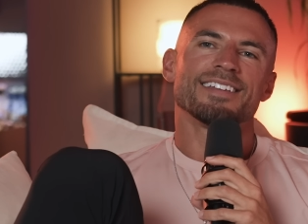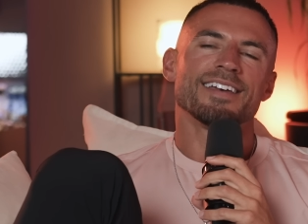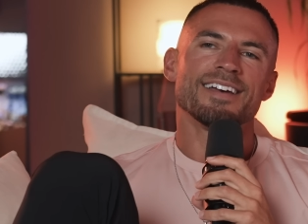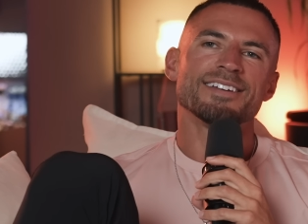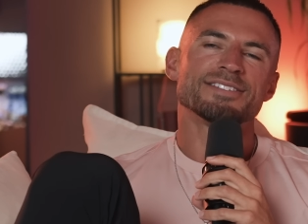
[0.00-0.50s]

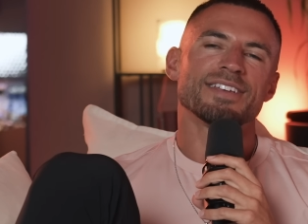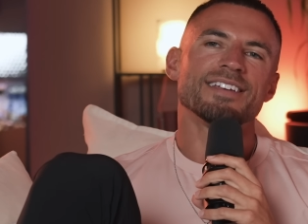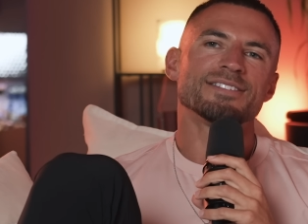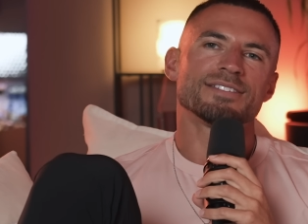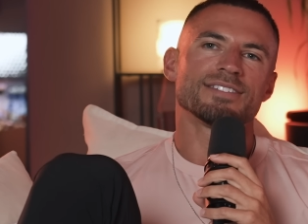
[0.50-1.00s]
Yeah, it's
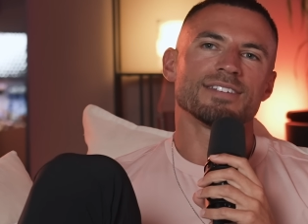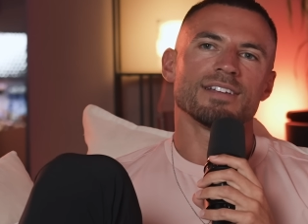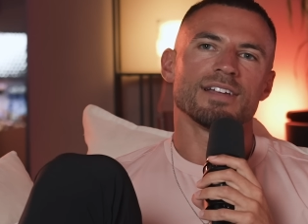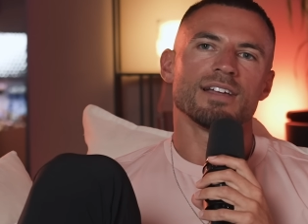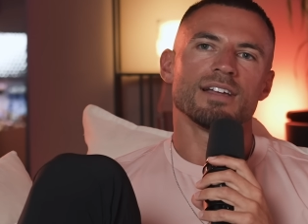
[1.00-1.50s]

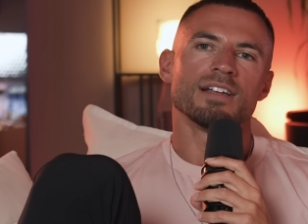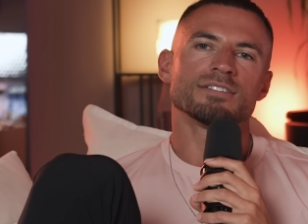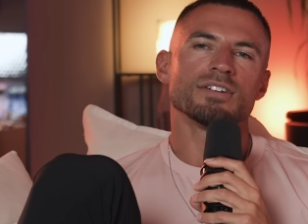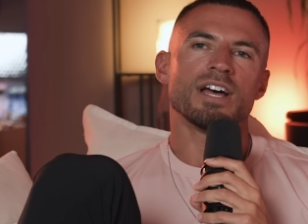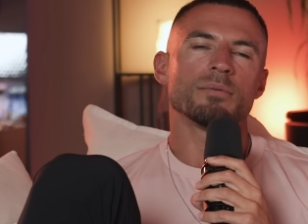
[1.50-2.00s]

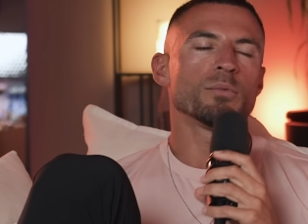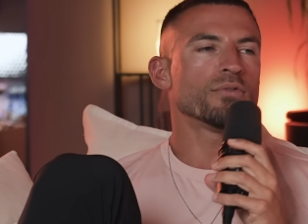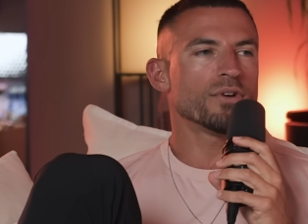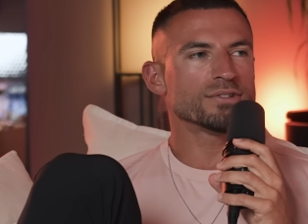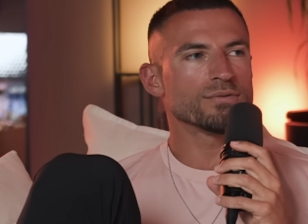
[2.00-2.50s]
going to happen. Well,
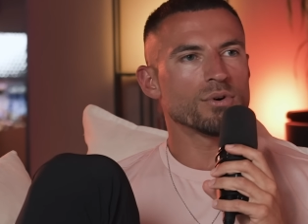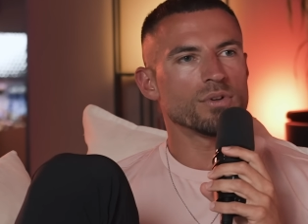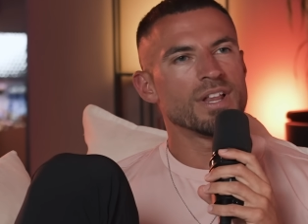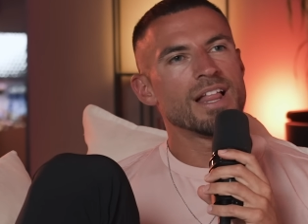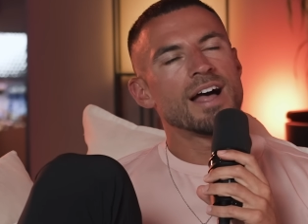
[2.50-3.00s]
first of
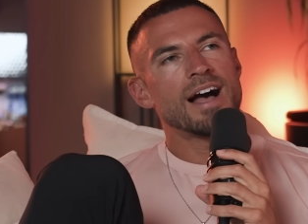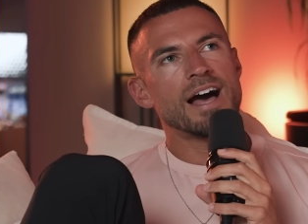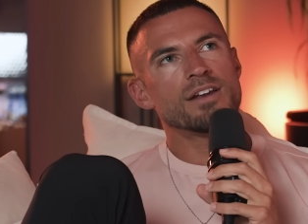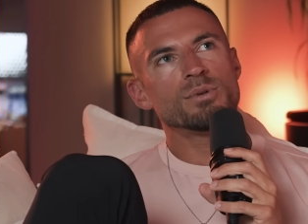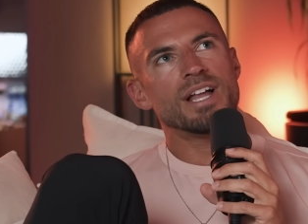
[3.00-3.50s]
all,
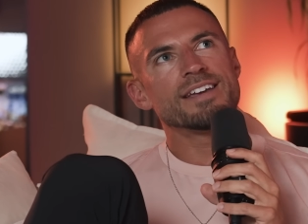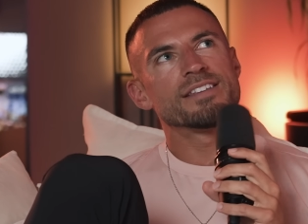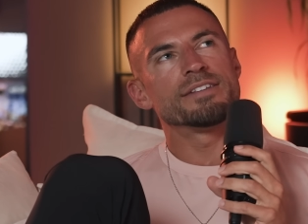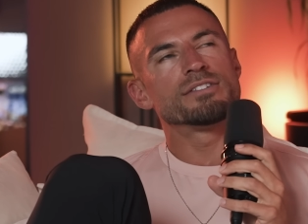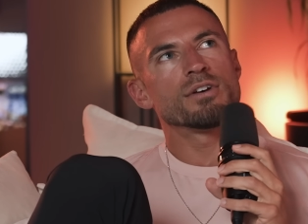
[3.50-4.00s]
I don't like
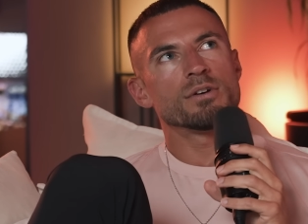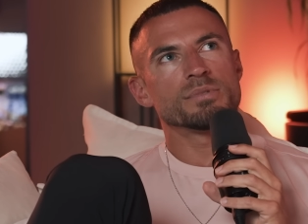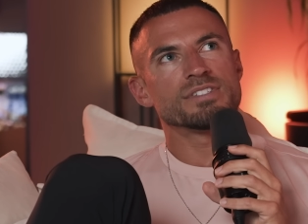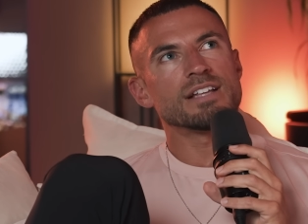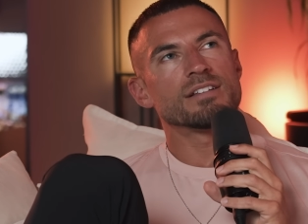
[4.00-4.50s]
the term
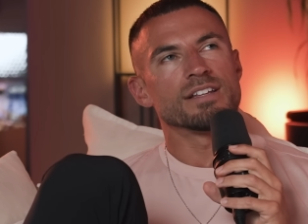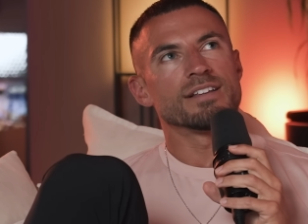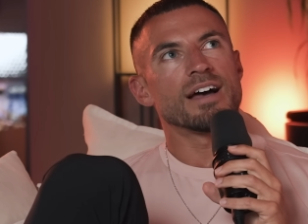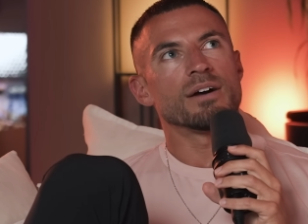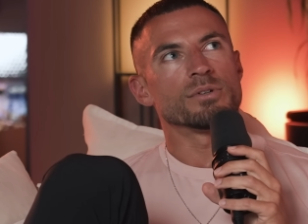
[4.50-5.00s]
settling
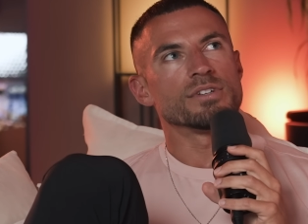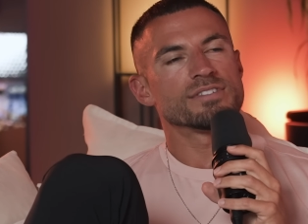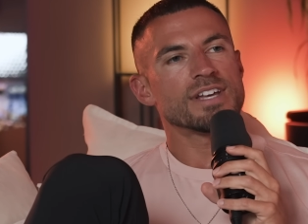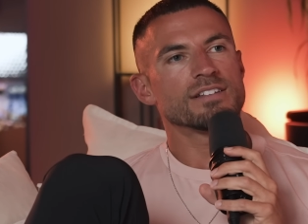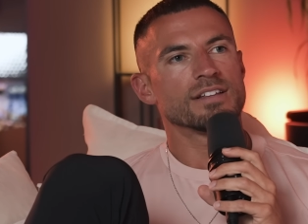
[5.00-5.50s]
down, because
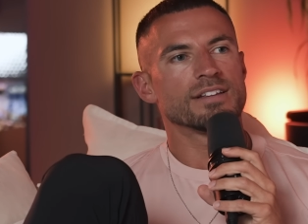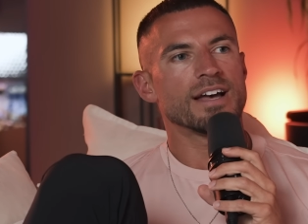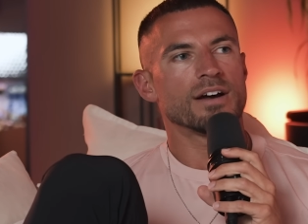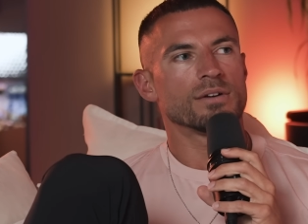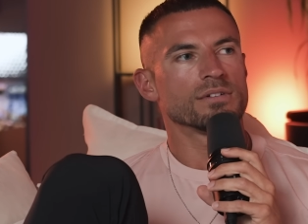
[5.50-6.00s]
settling
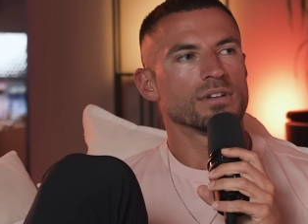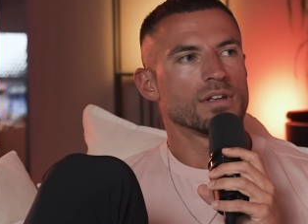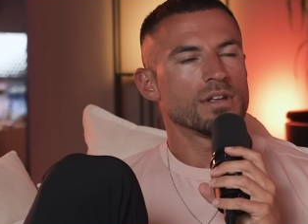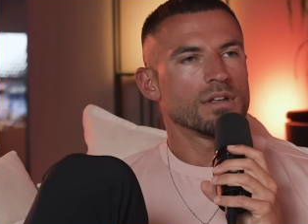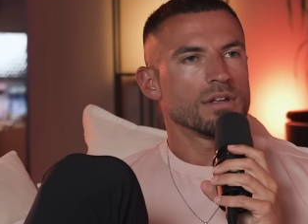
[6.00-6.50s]
down
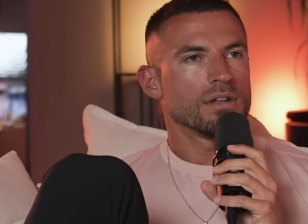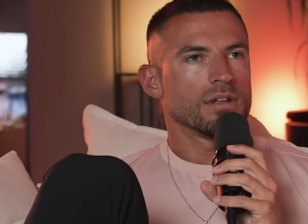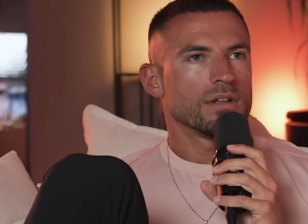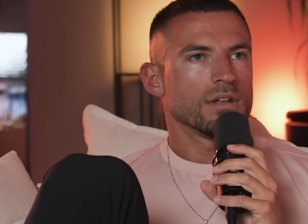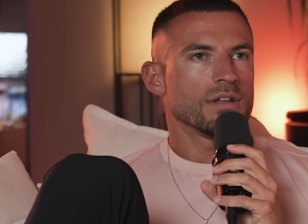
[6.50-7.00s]

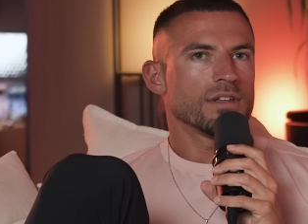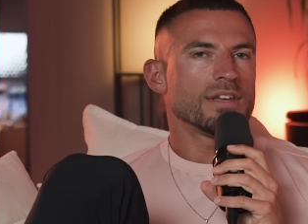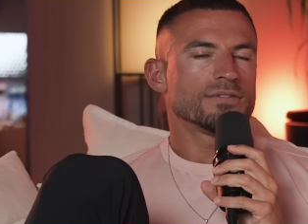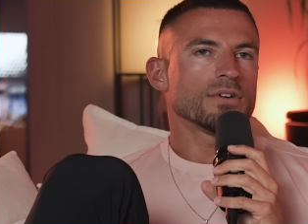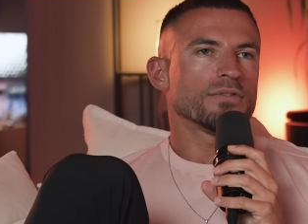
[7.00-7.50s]

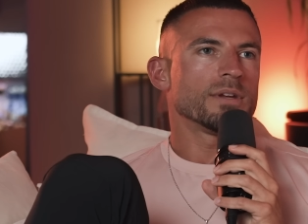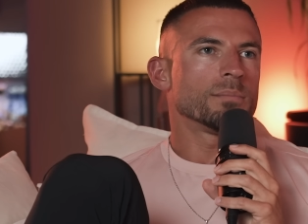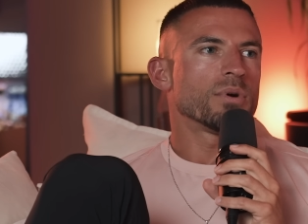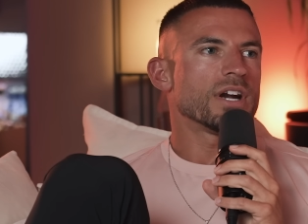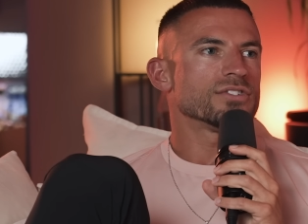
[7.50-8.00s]
gives off the
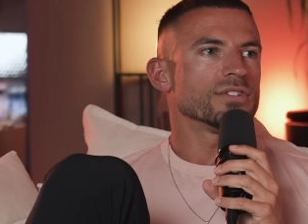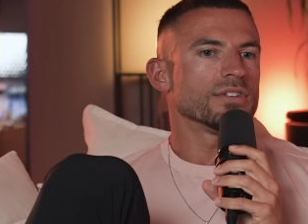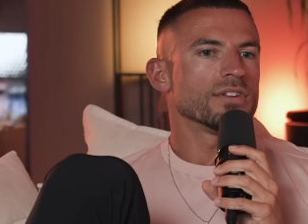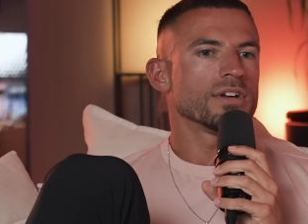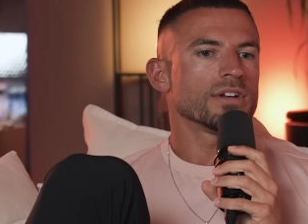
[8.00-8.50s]

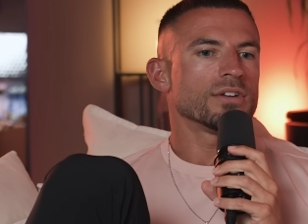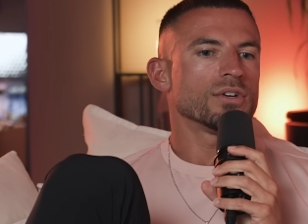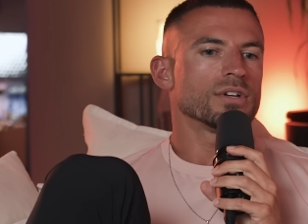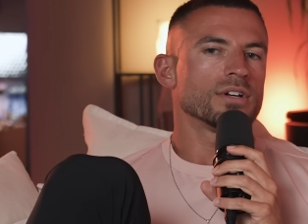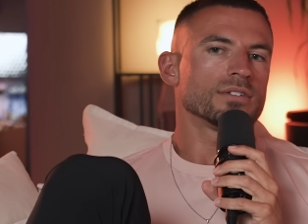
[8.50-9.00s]
impression that
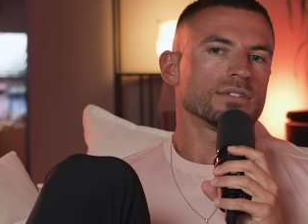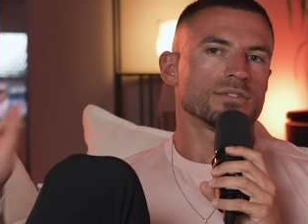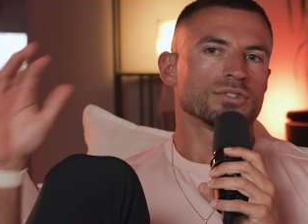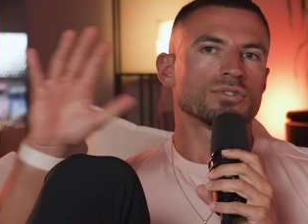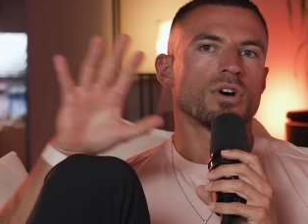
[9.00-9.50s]
you're going to
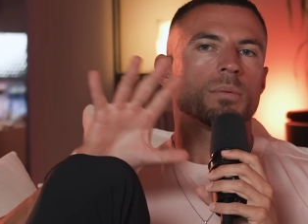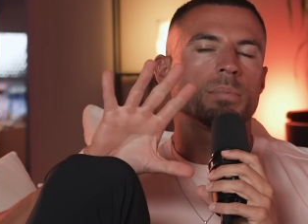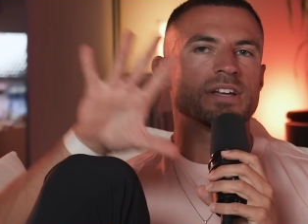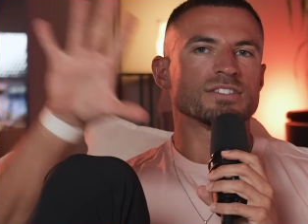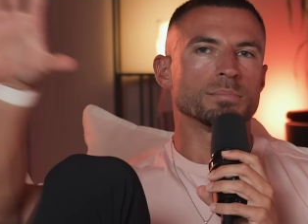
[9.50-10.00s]
stop
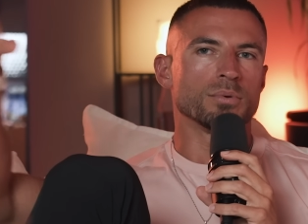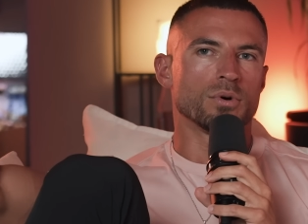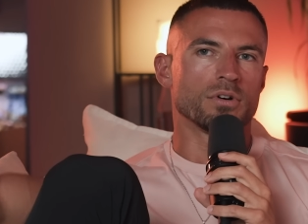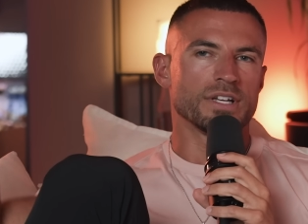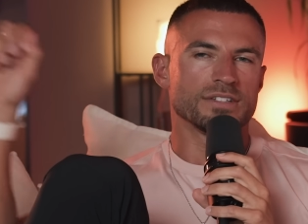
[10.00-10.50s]

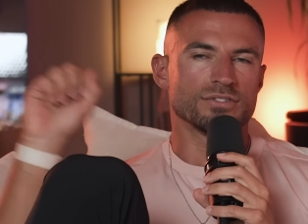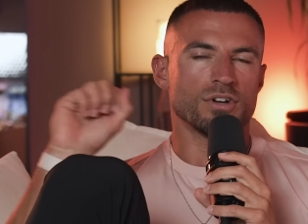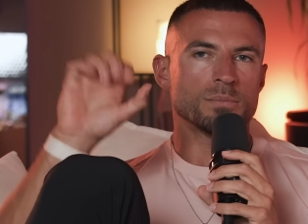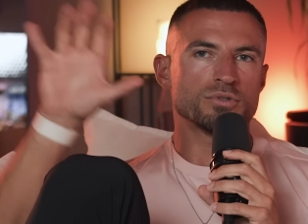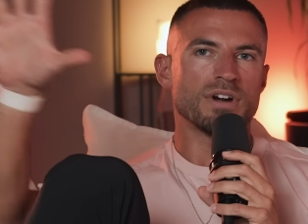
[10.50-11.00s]
exploring,
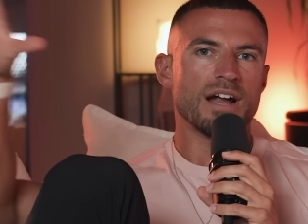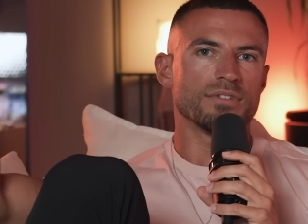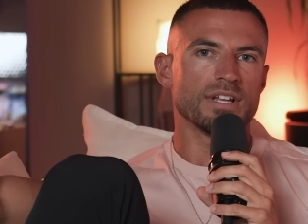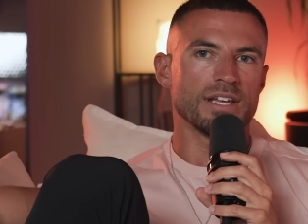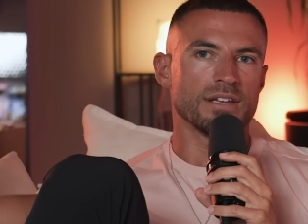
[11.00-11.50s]
stop
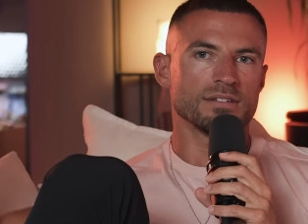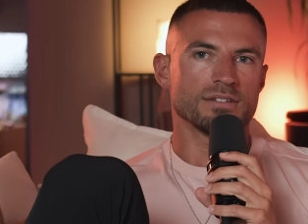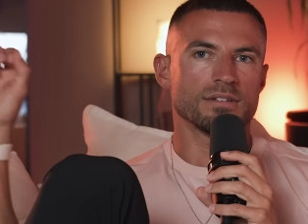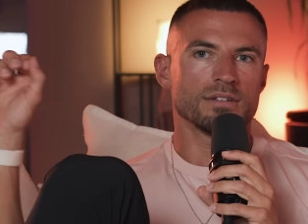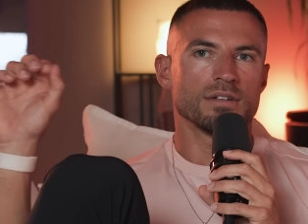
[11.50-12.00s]
traveling,
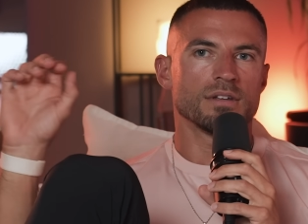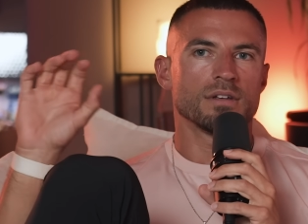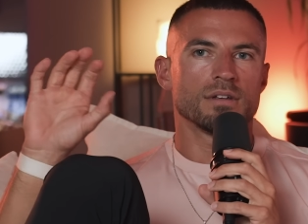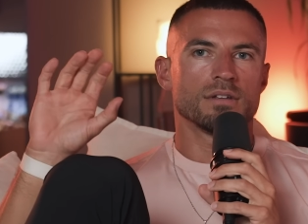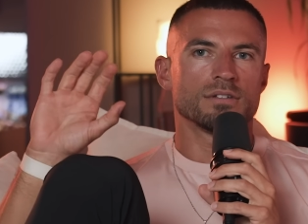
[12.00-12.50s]

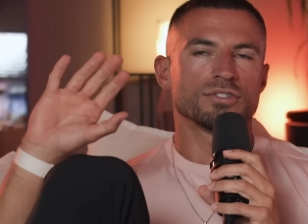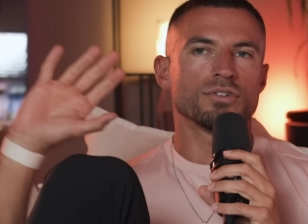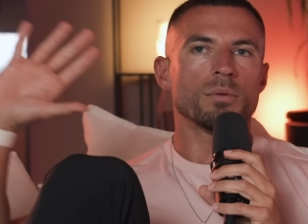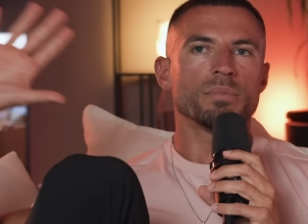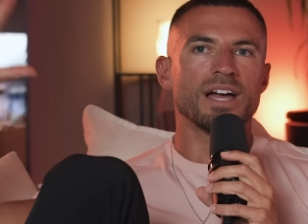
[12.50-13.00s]

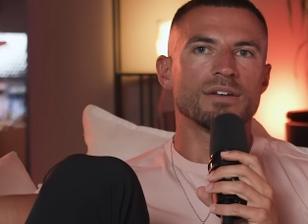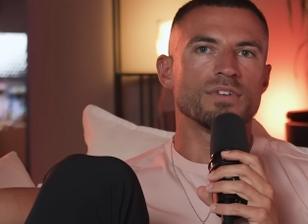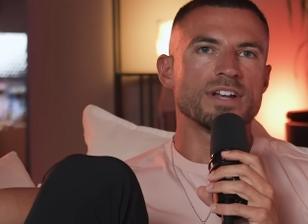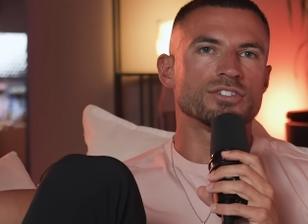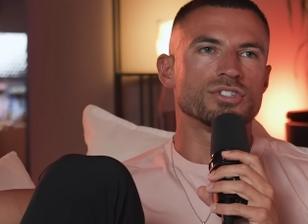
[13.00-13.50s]
stop the
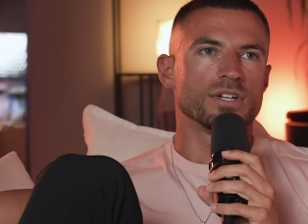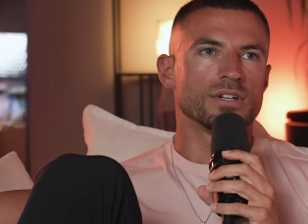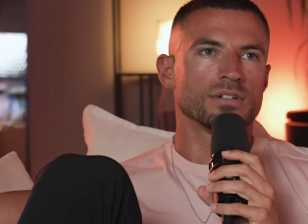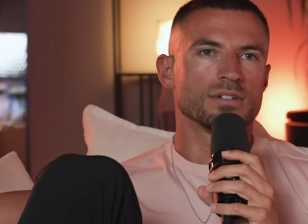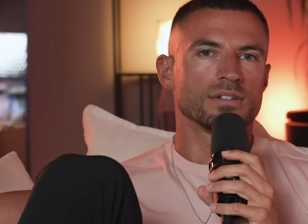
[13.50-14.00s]
adventure,